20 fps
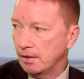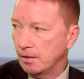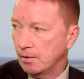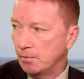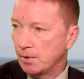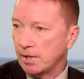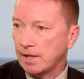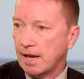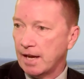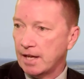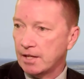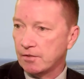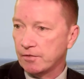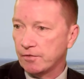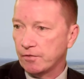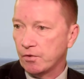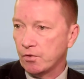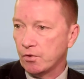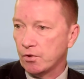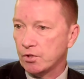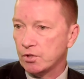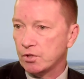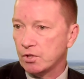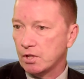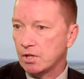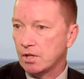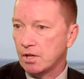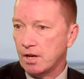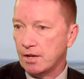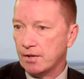We can't afford to
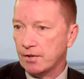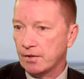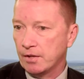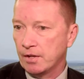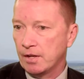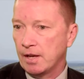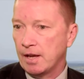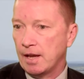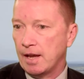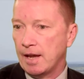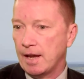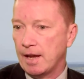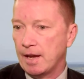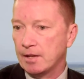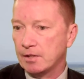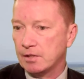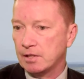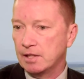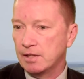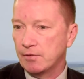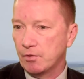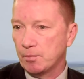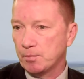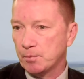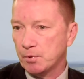not live up